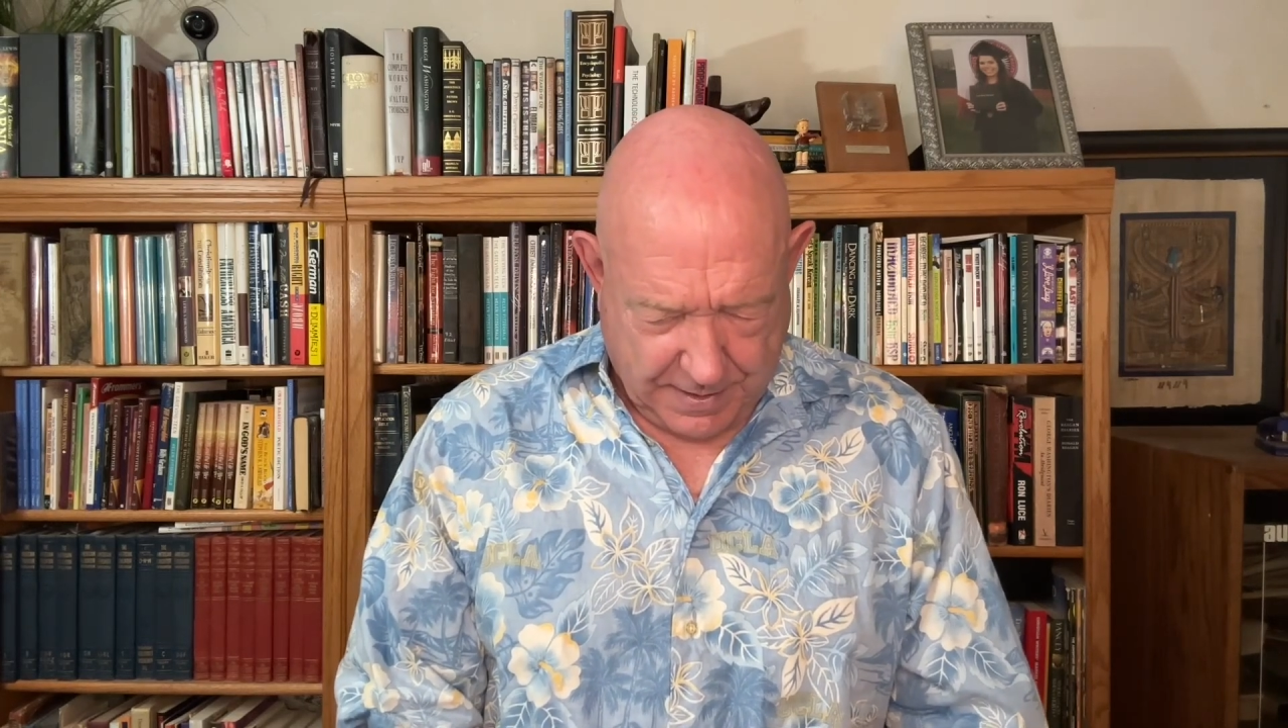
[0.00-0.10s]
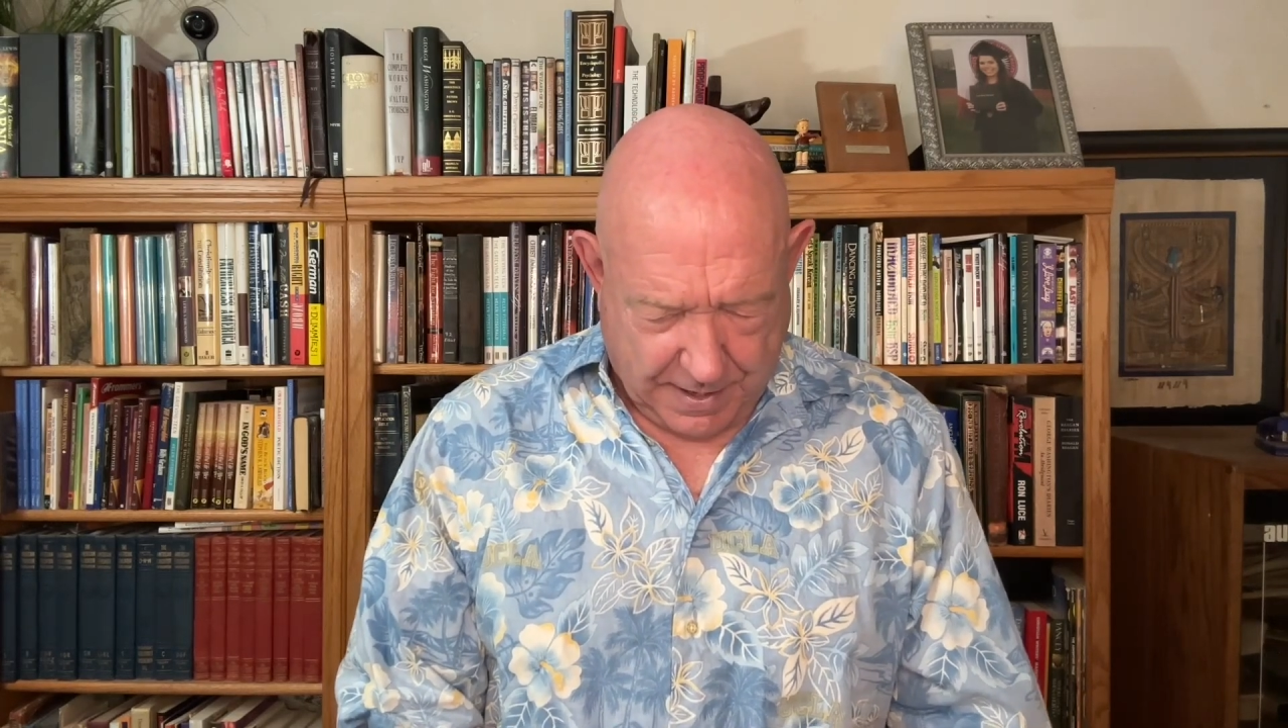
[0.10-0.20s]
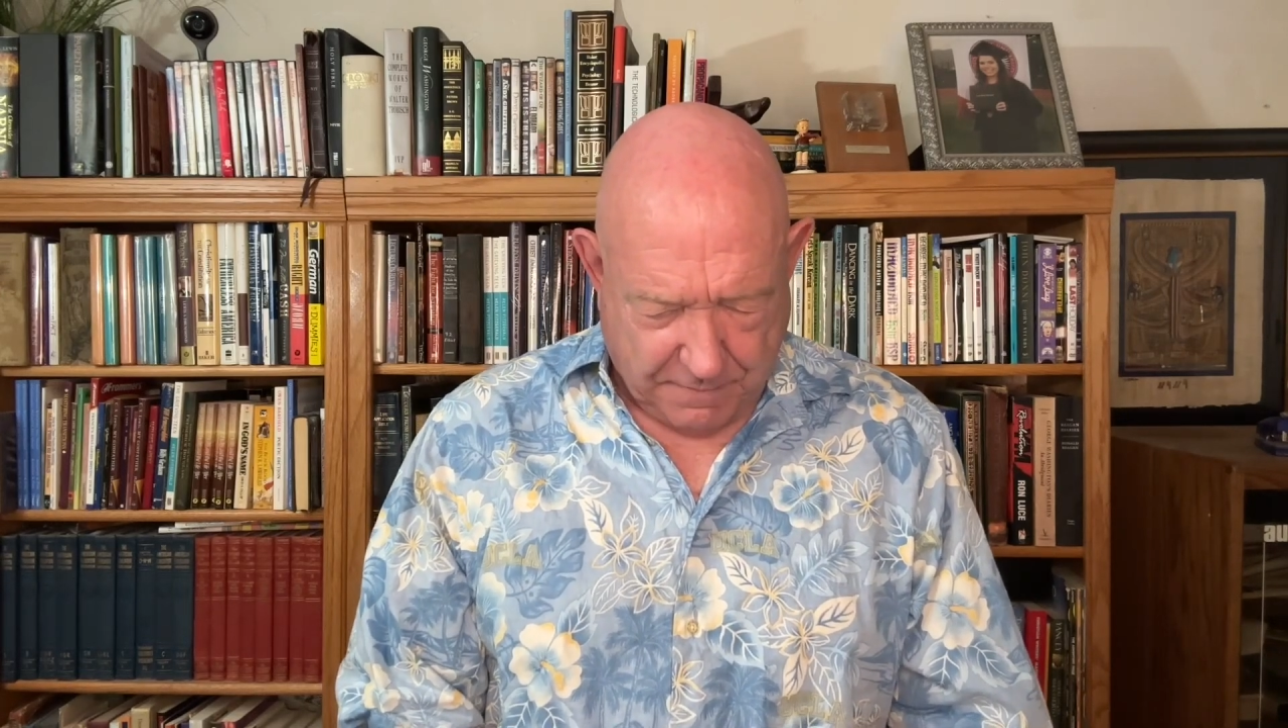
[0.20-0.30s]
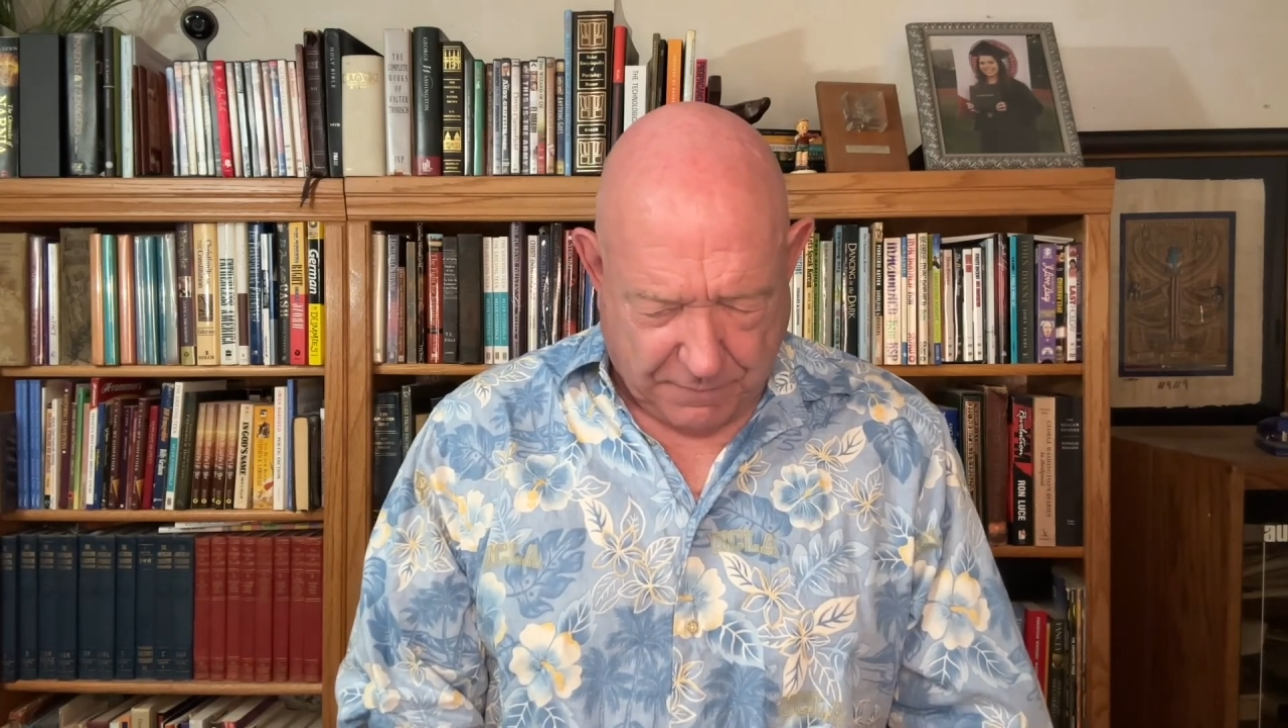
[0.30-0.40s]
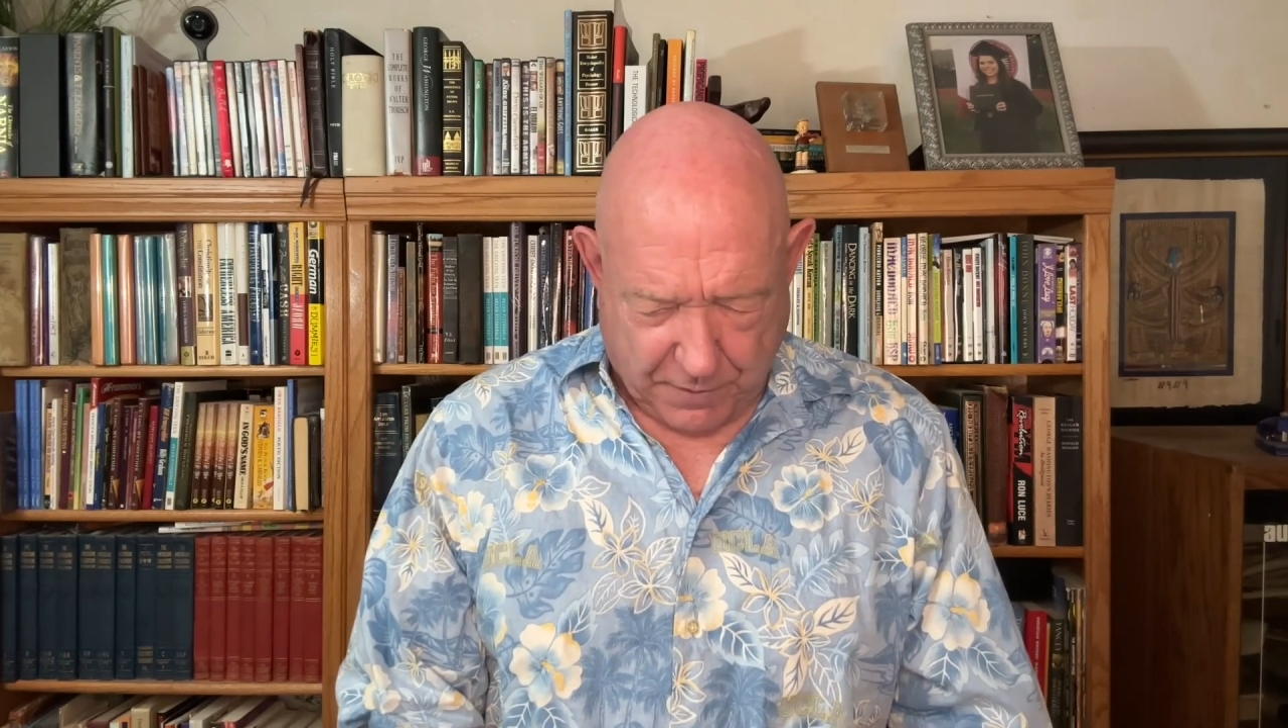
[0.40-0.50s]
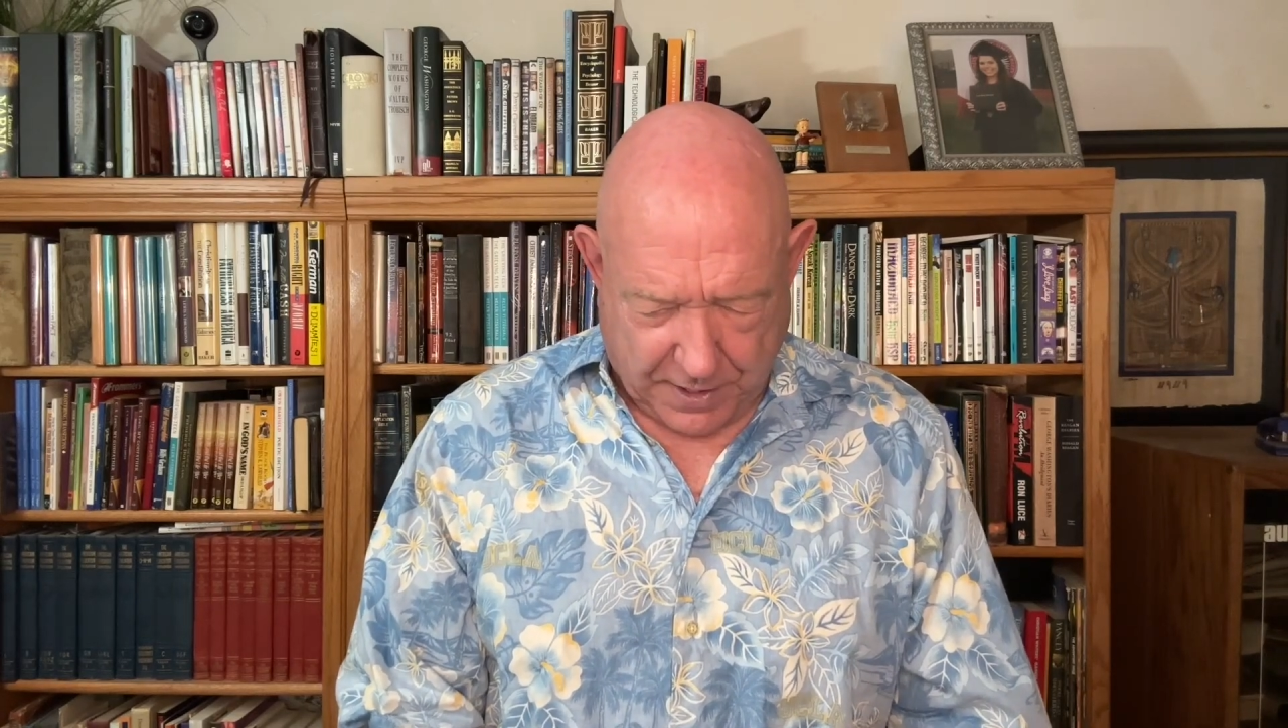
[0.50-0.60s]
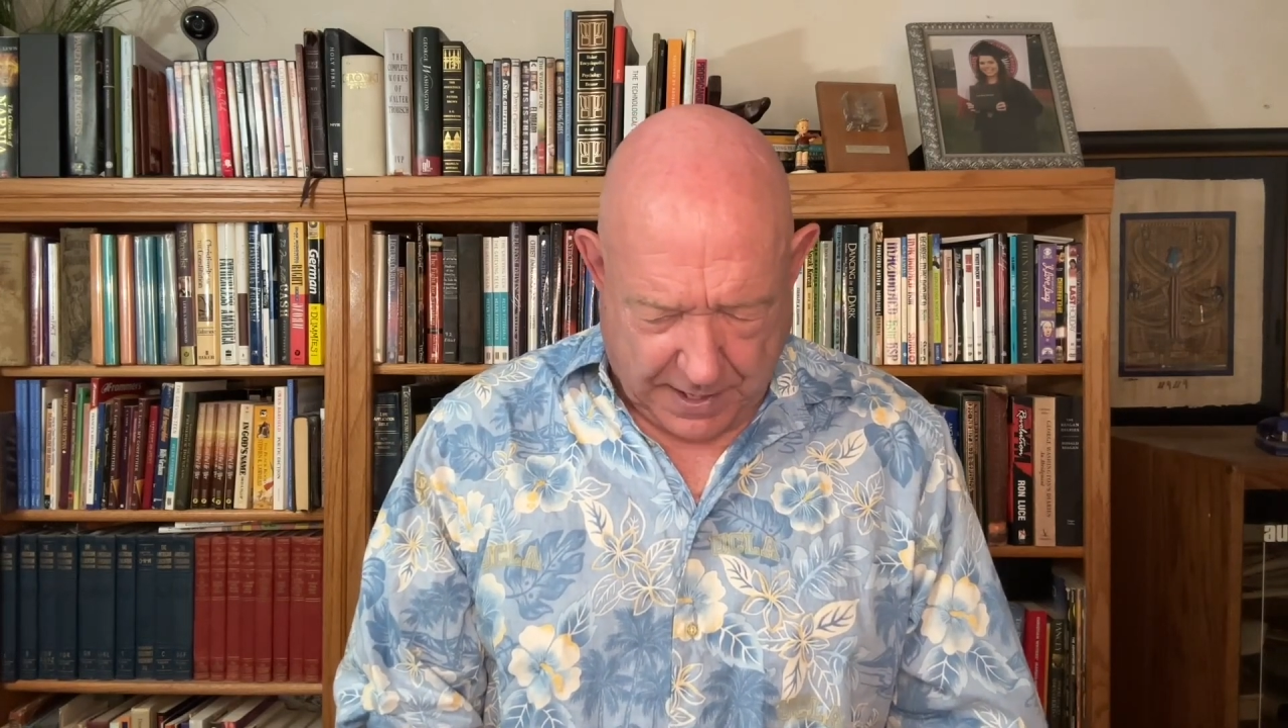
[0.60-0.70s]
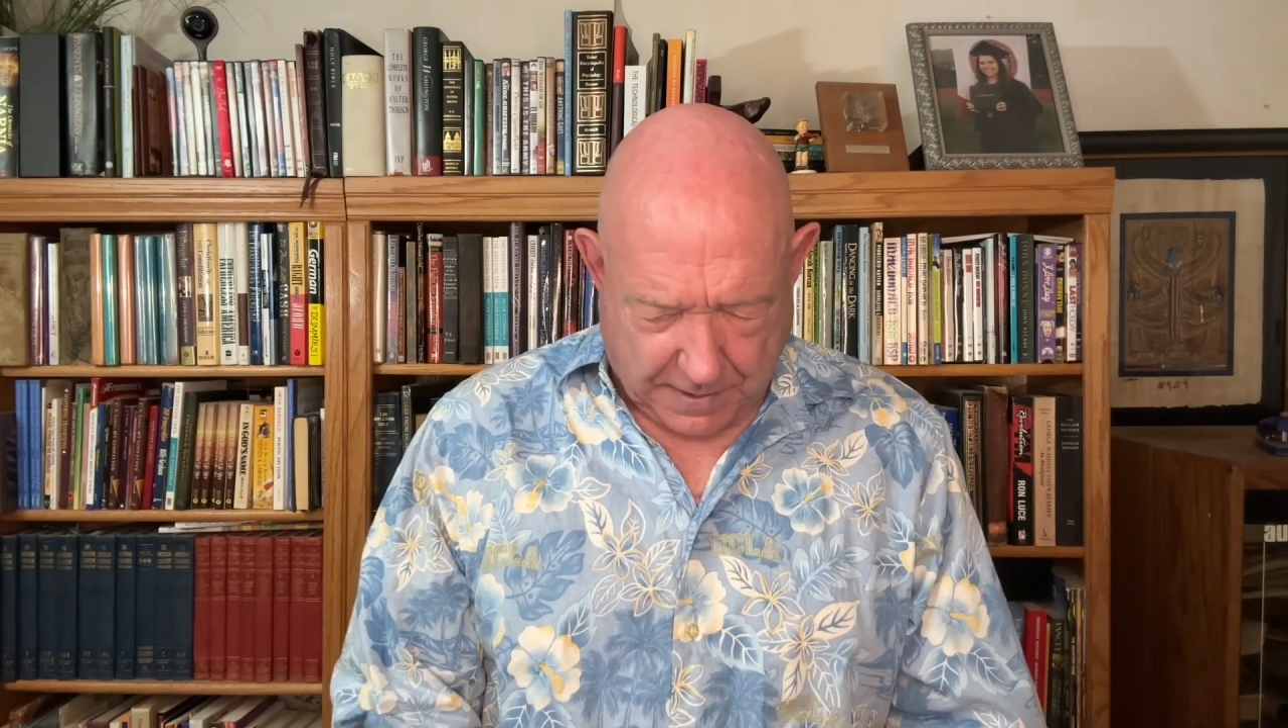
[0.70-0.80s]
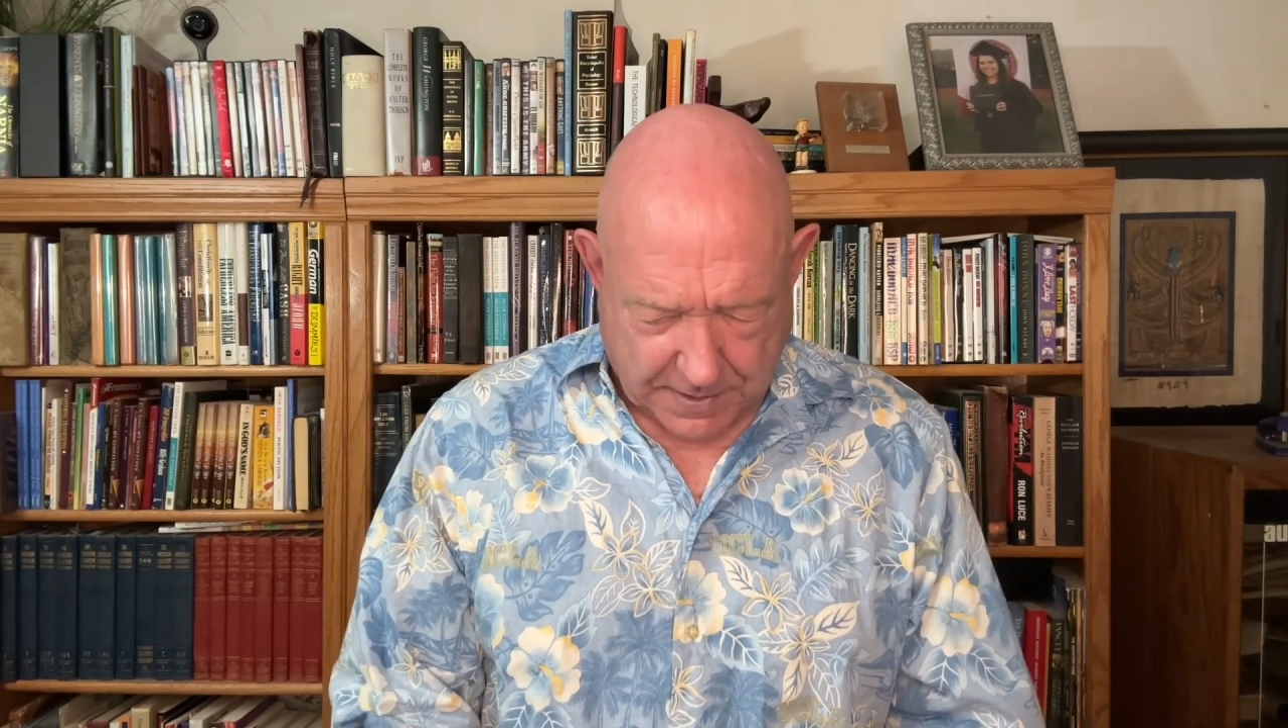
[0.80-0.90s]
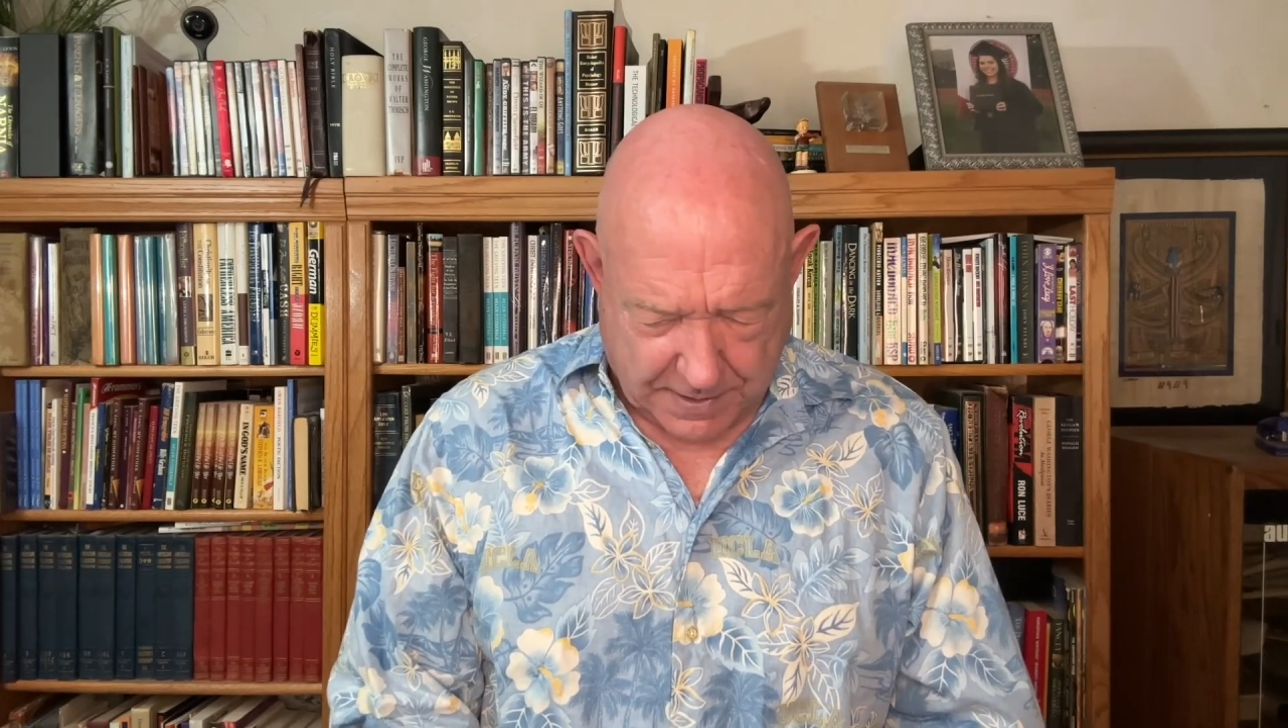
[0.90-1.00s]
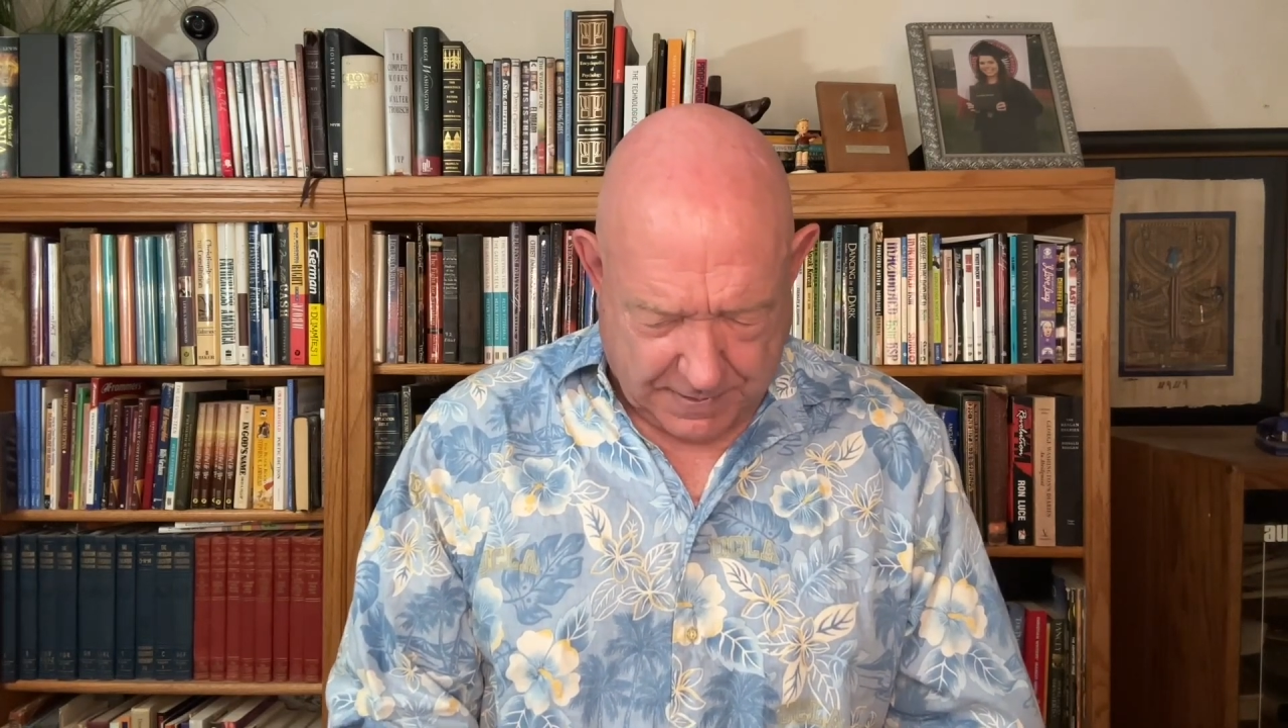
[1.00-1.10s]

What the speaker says: and forget,